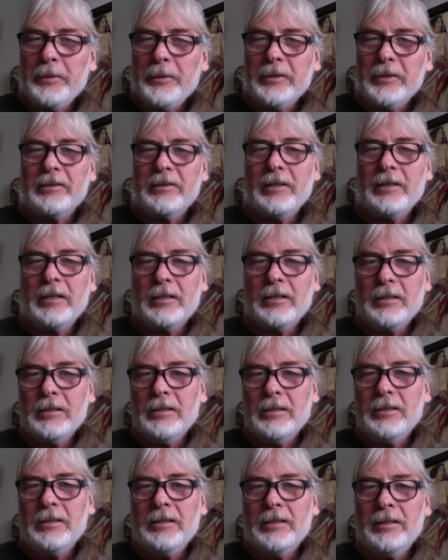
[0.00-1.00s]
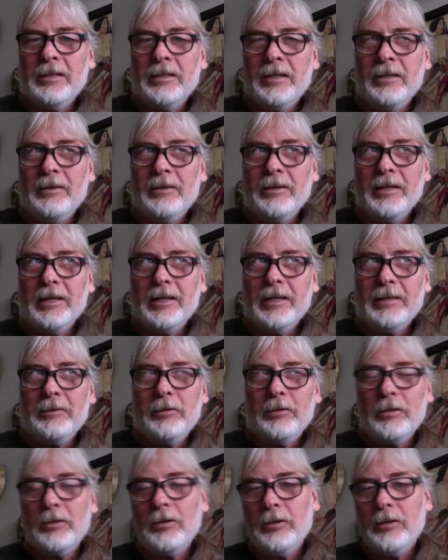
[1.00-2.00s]
it's like, you know, I
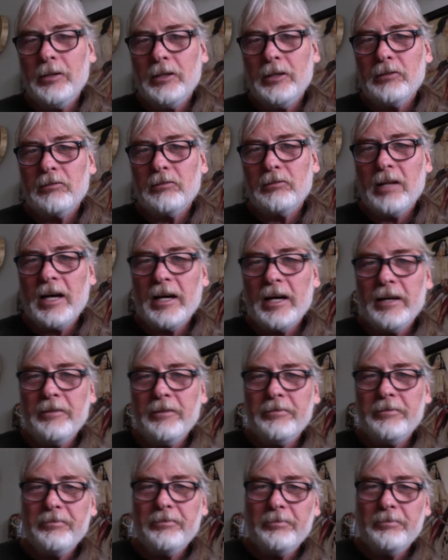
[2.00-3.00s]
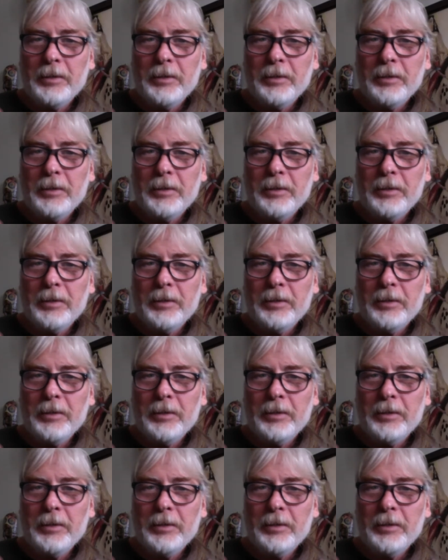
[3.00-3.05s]
took on this life